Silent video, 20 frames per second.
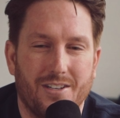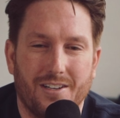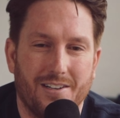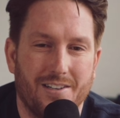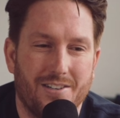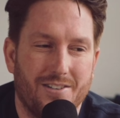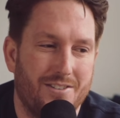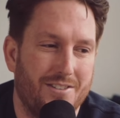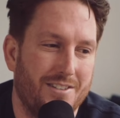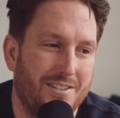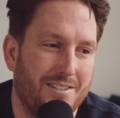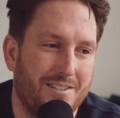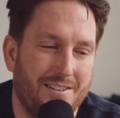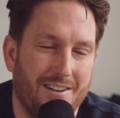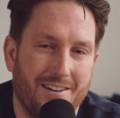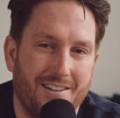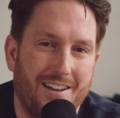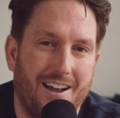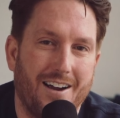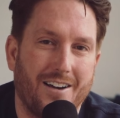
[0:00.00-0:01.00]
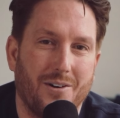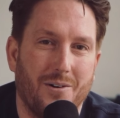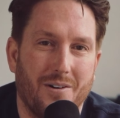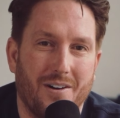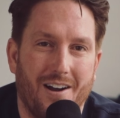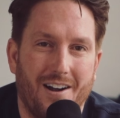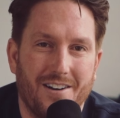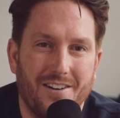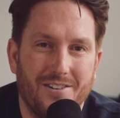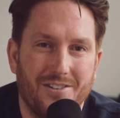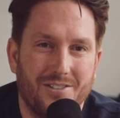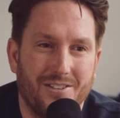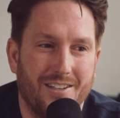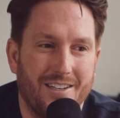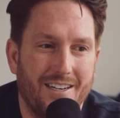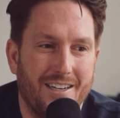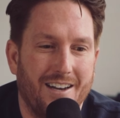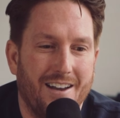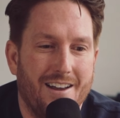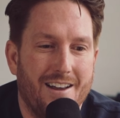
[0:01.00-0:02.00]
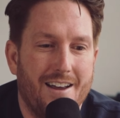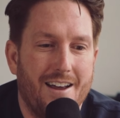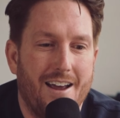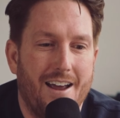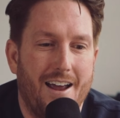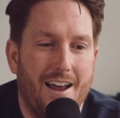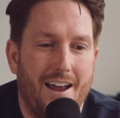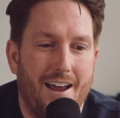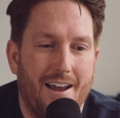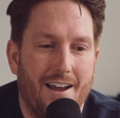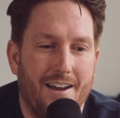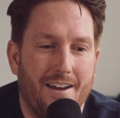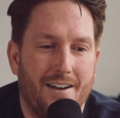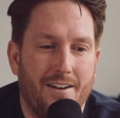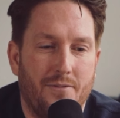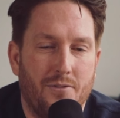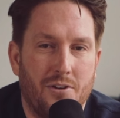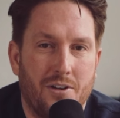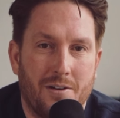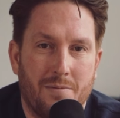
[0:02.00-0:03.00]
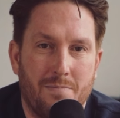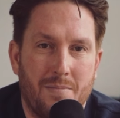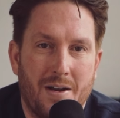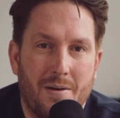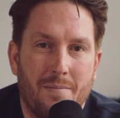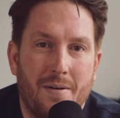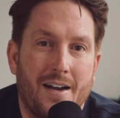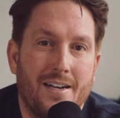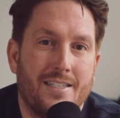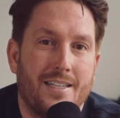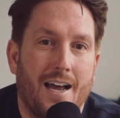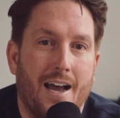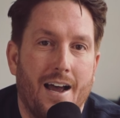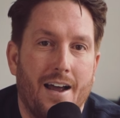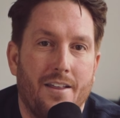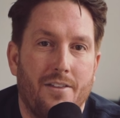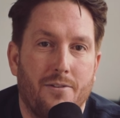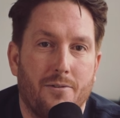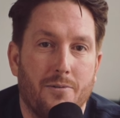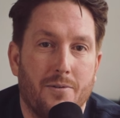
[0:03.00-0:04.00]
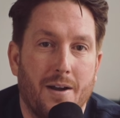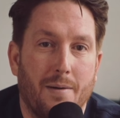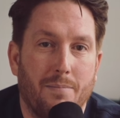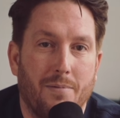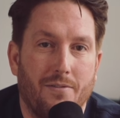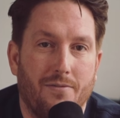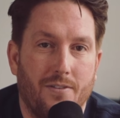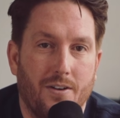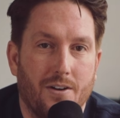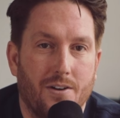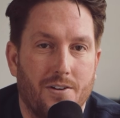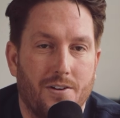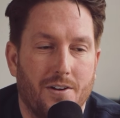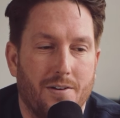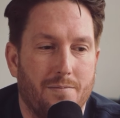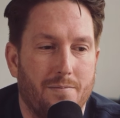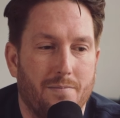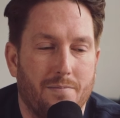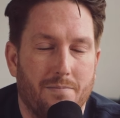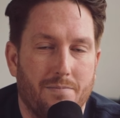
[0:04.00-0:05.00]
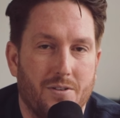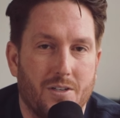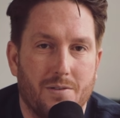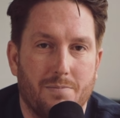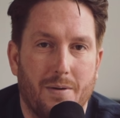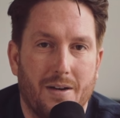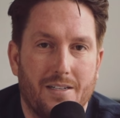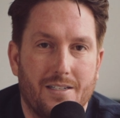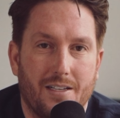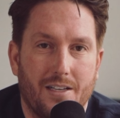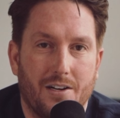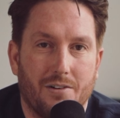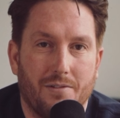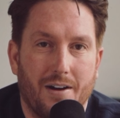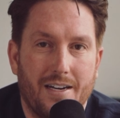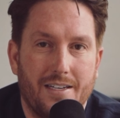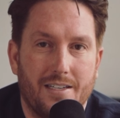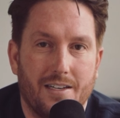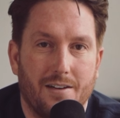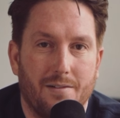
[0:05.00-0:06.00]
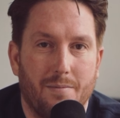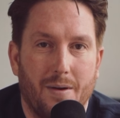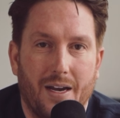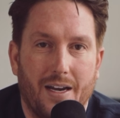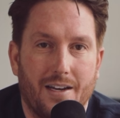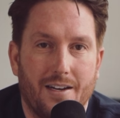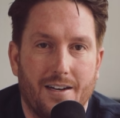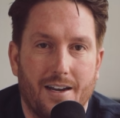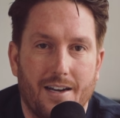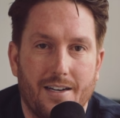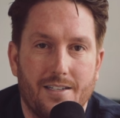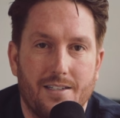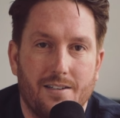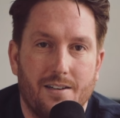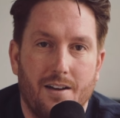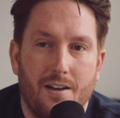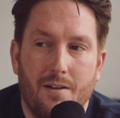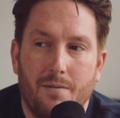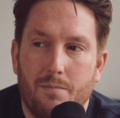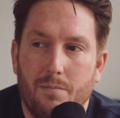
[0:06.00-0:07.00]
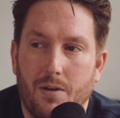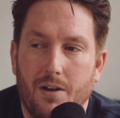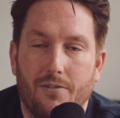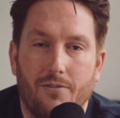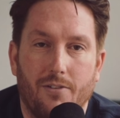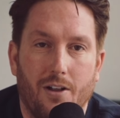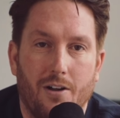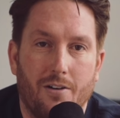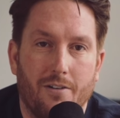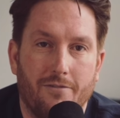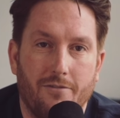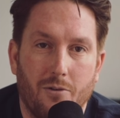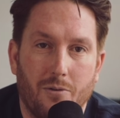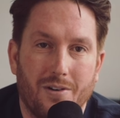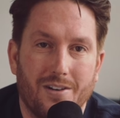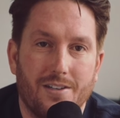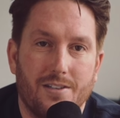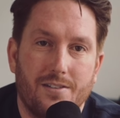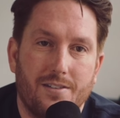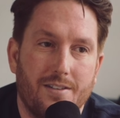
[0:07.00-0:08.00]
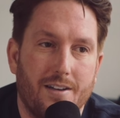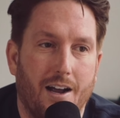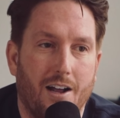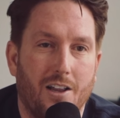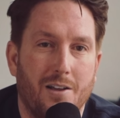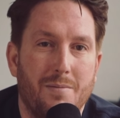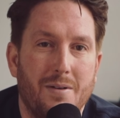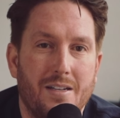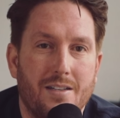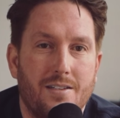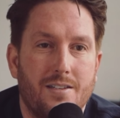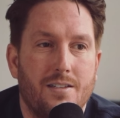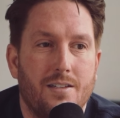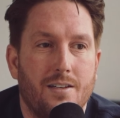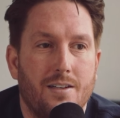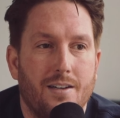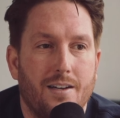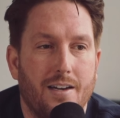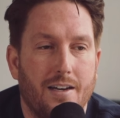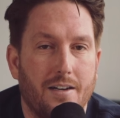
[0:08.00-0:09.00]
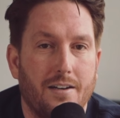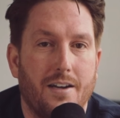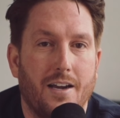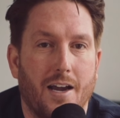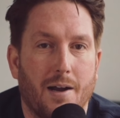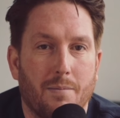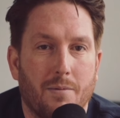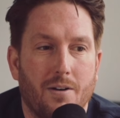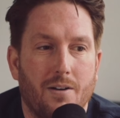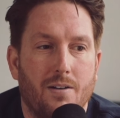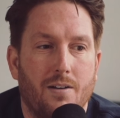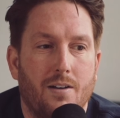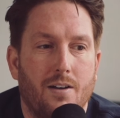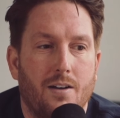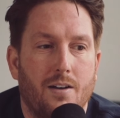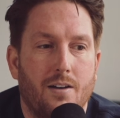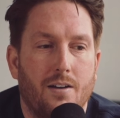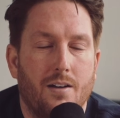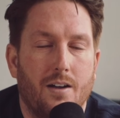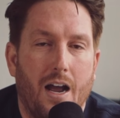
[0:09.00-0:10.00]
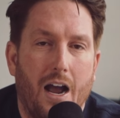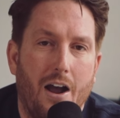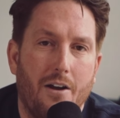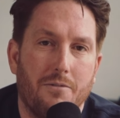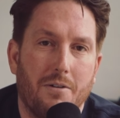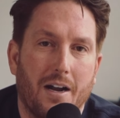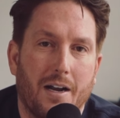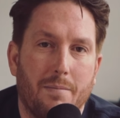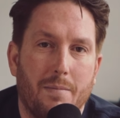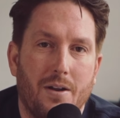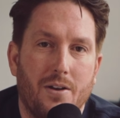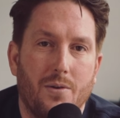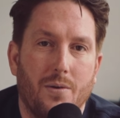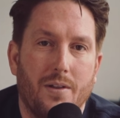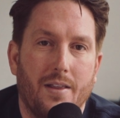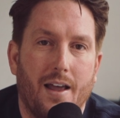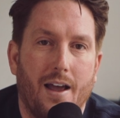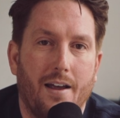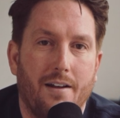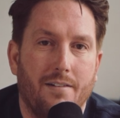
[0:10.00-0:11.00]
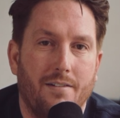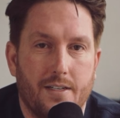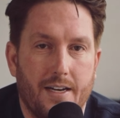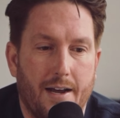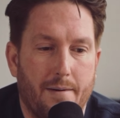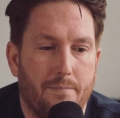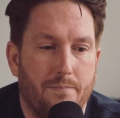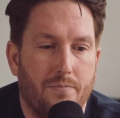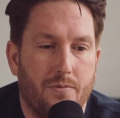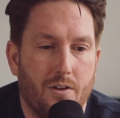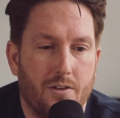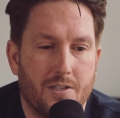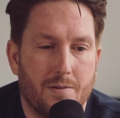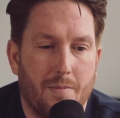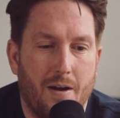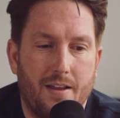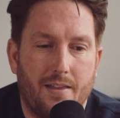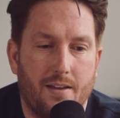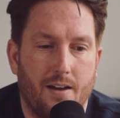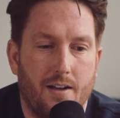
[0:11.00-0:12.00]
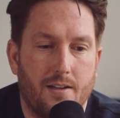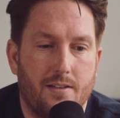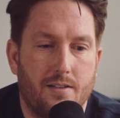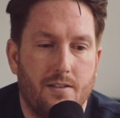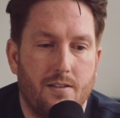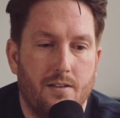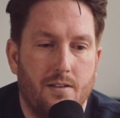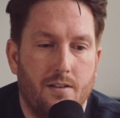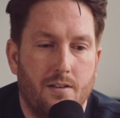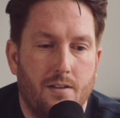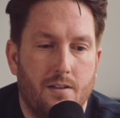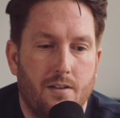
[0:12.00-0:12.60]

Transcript: So there's just a lot going on usually. And if you can minimize that through depth of field and just basically erase it and make it nice, beautiful out of focus elements in camera, I would recommend doing that. So yeah, those are my thoughts.